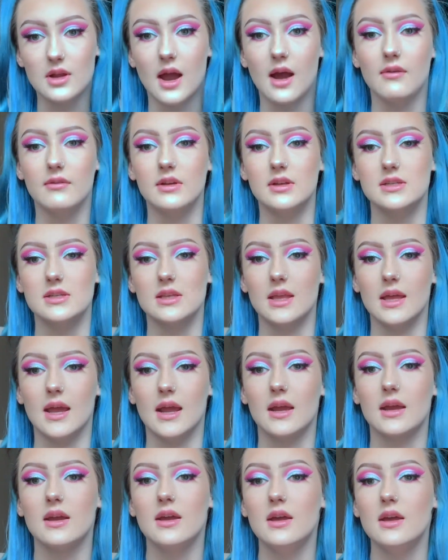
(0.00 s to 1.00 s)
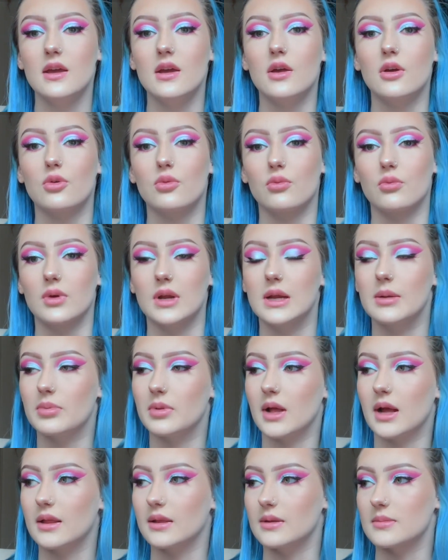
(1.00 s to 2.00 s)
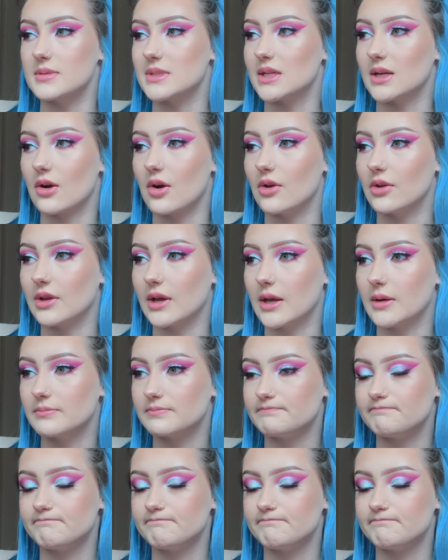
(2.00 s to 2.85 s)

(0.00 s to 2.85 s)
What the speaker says: having to like reapply lipstick all day.